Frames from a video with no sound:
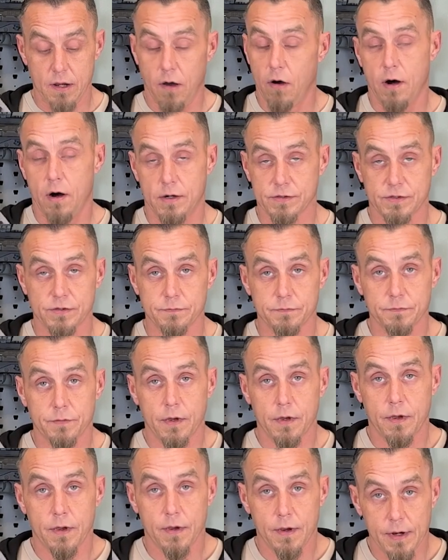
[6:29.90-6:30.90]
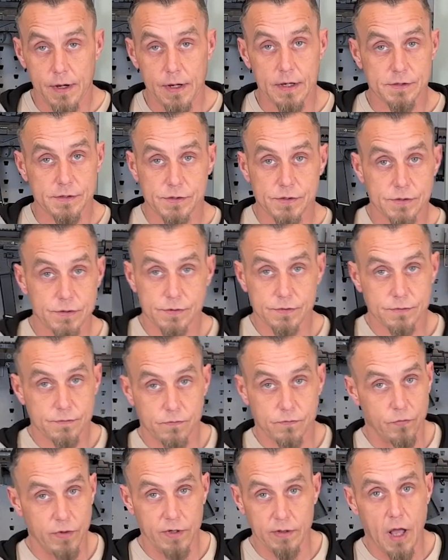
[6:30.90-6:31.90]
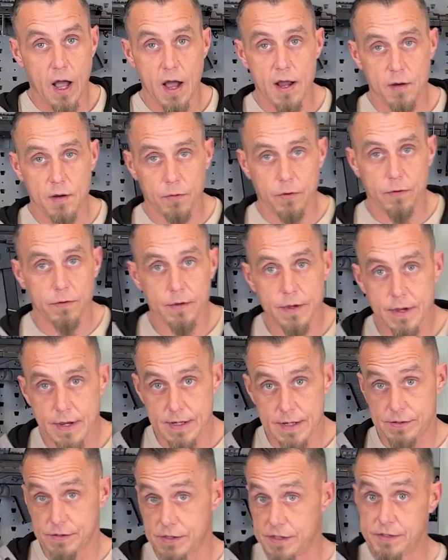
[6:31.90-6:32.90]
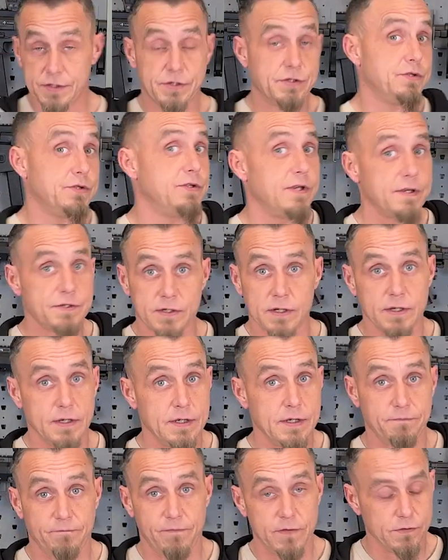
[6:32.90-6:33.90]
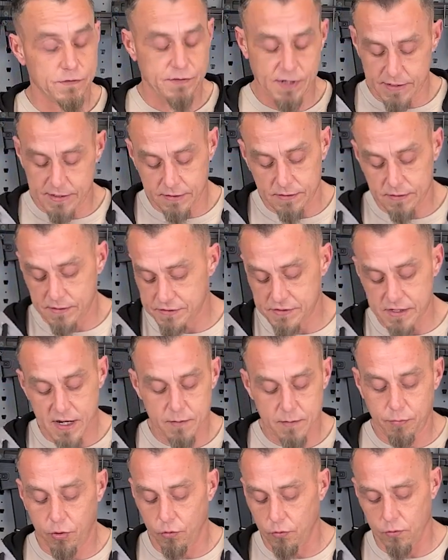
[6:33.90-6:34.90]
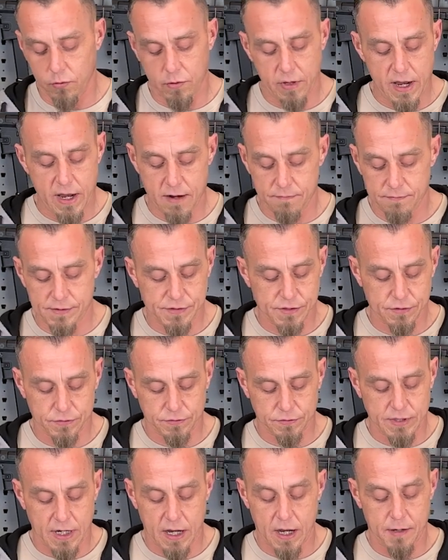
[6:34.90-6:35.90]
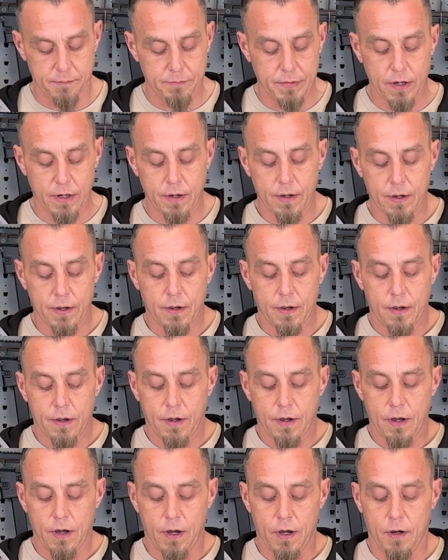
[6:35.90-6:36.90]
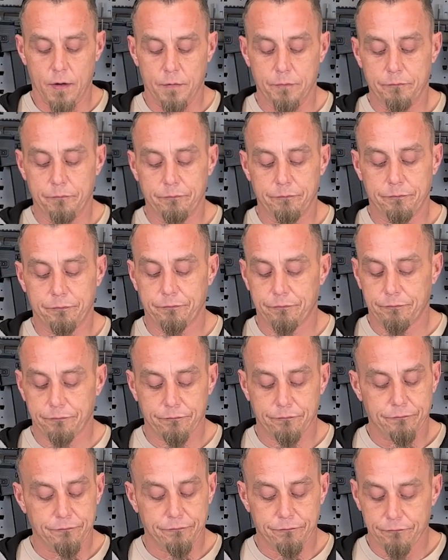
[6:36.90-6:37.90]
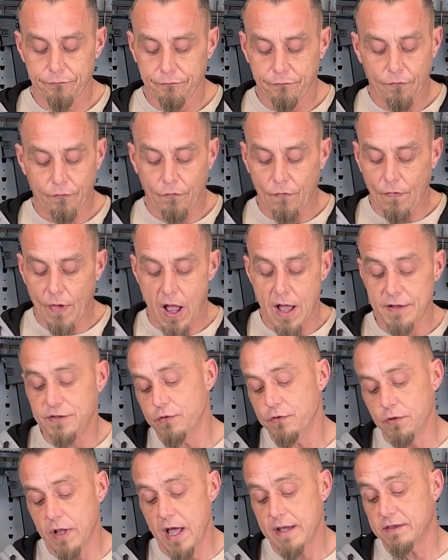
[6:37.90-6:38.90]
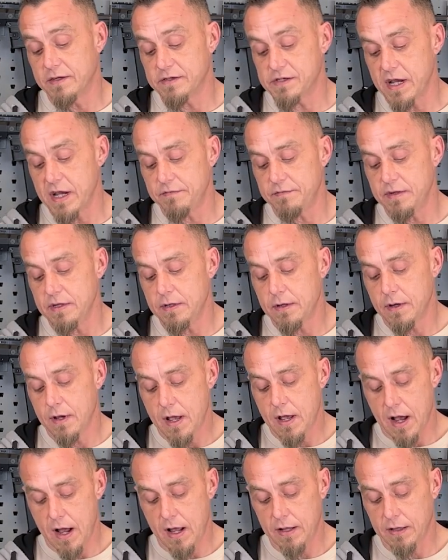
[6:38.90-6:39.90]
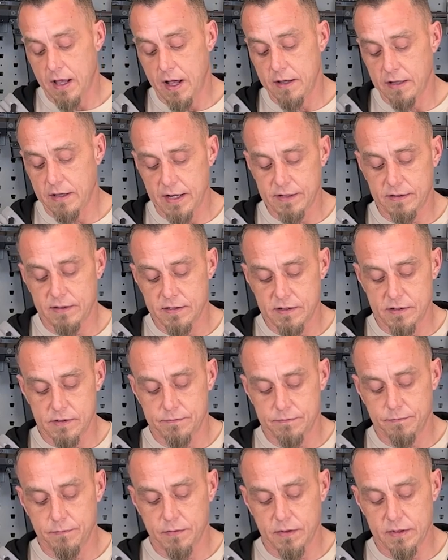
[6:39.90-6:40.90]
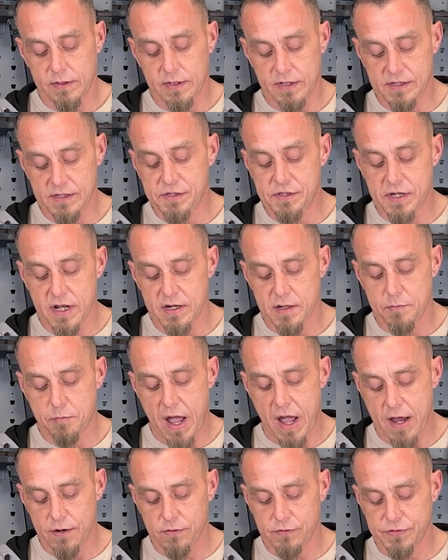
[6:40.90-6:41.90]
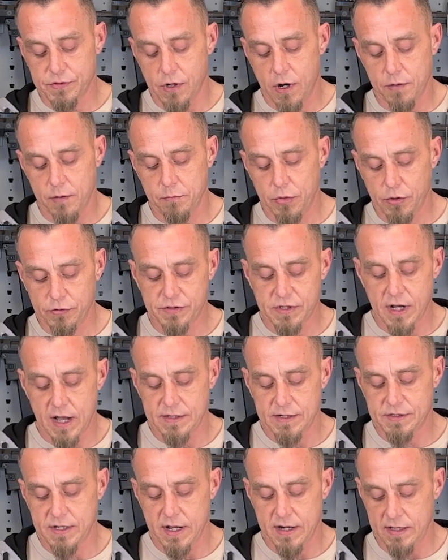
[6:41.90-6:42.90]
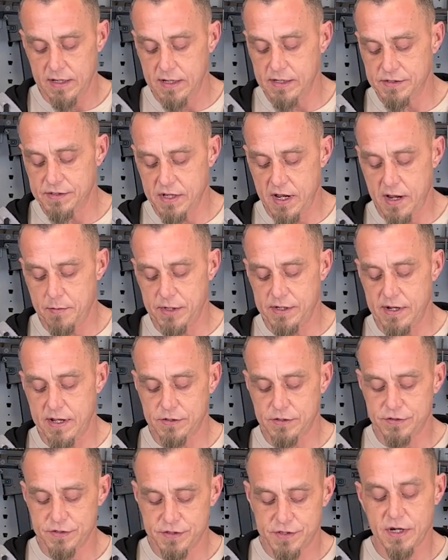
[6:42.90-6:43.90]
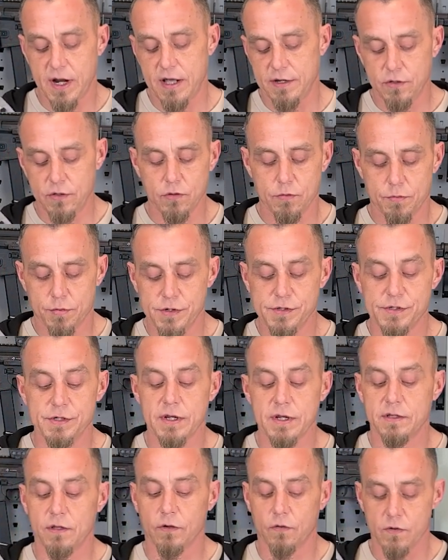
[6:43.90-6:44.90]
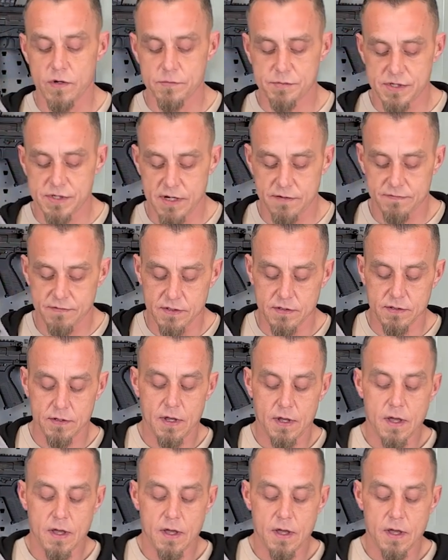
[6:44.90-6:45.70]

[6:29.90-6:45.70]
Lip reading: awesome. It's reliable. It's consistent. It feels like the same pull every single time. I do like the safety. I like the extended paddles on both sides, that it is ambidextrous, and I do appreciate the grip safety.